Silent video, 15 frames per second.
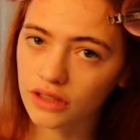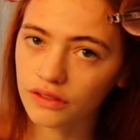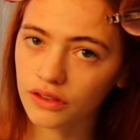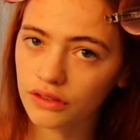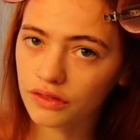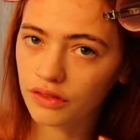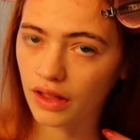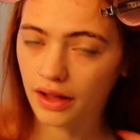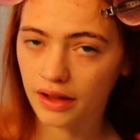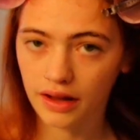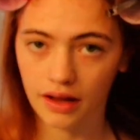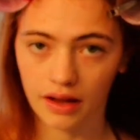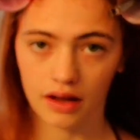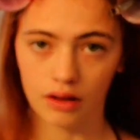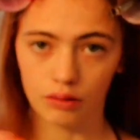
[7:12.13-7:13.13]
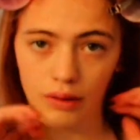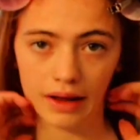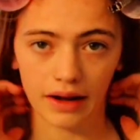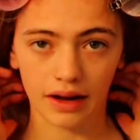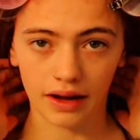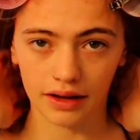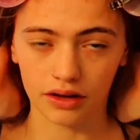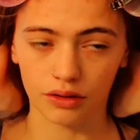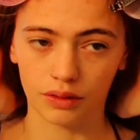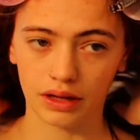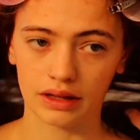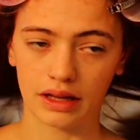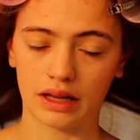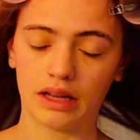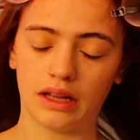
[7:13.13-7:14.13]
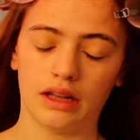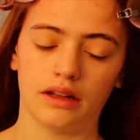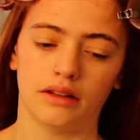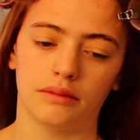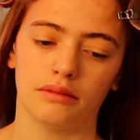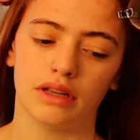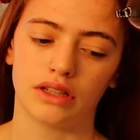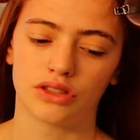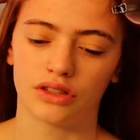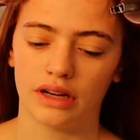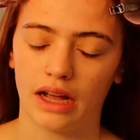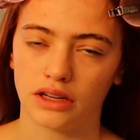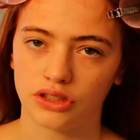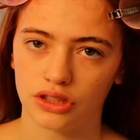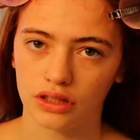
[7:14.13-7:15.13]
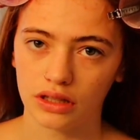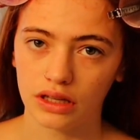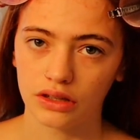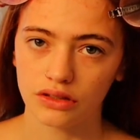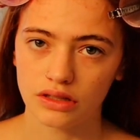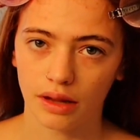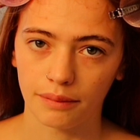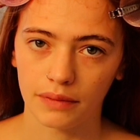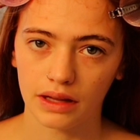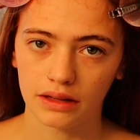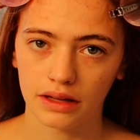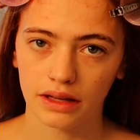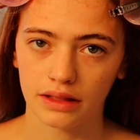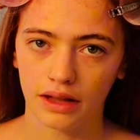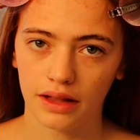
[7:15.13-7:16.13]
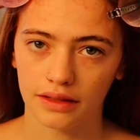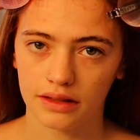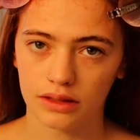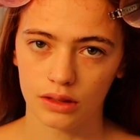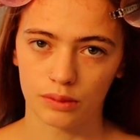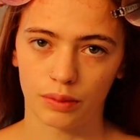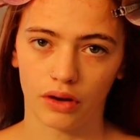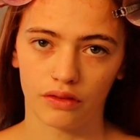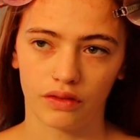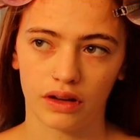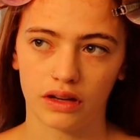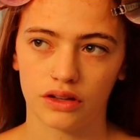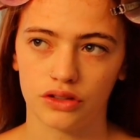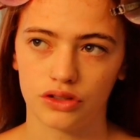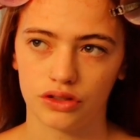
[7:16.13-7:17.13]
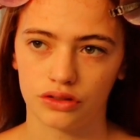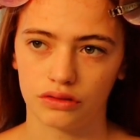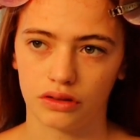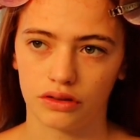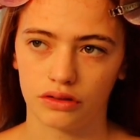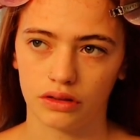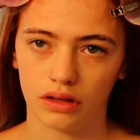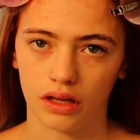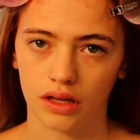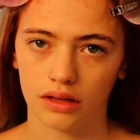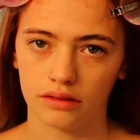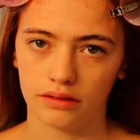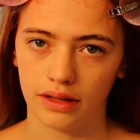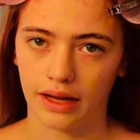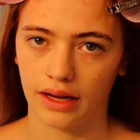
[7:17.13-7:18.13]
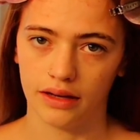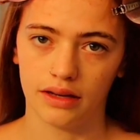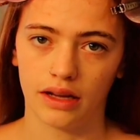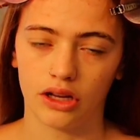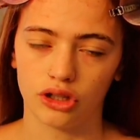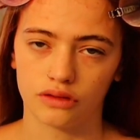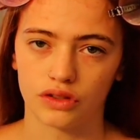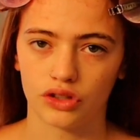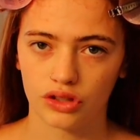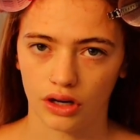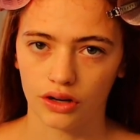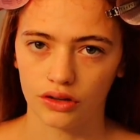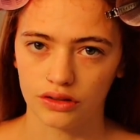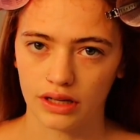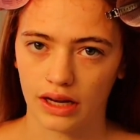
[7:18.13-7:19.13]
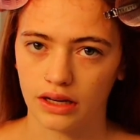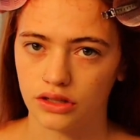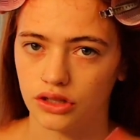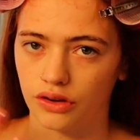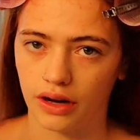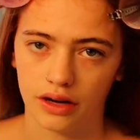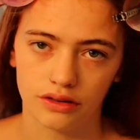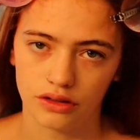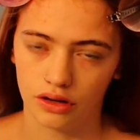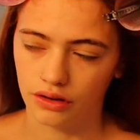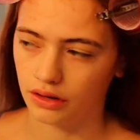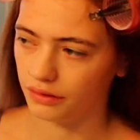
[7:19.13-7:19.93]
if you're flying a red eye going like internationally or something like that, this is perfect because you're literally landing and you have to start your day, so your hair is already